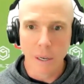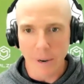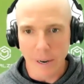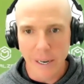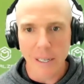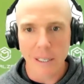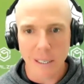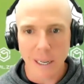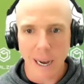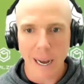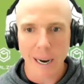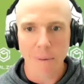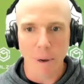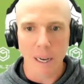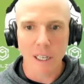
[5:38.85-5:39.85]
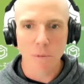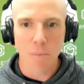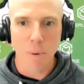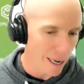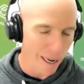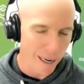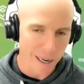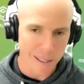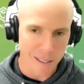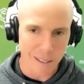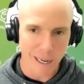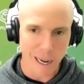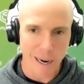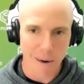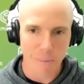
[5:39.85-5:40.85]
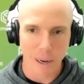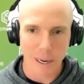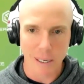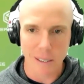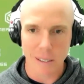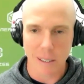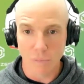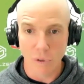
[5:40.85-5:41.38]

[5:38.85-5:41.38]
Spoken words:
Yeah, it is a database, but it's a database,